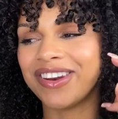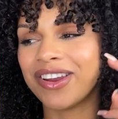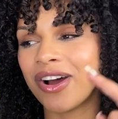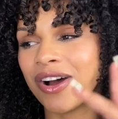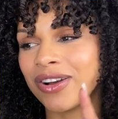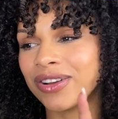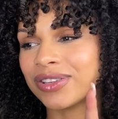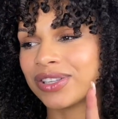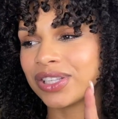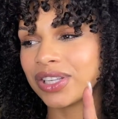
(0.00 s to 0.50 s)

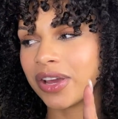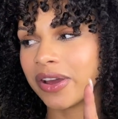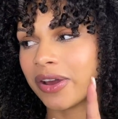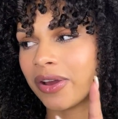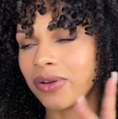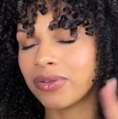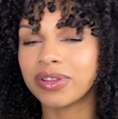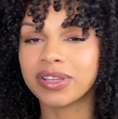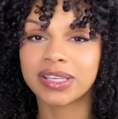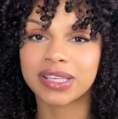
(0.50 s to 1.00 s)

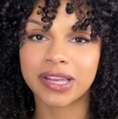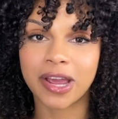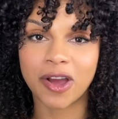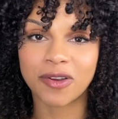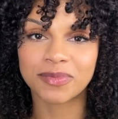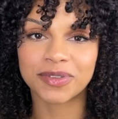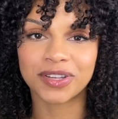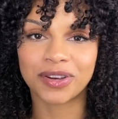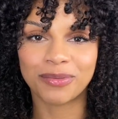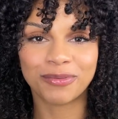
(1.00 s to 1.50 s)
also the
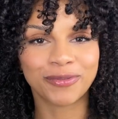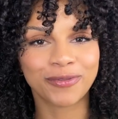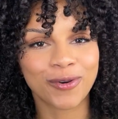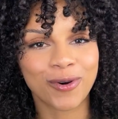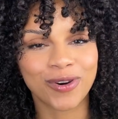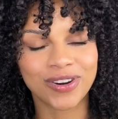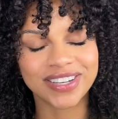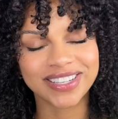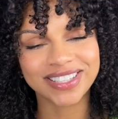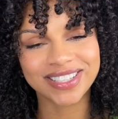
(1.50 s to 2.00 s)
scalp serum, of
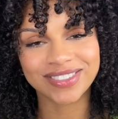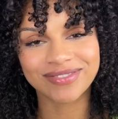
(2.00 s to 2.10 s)
course.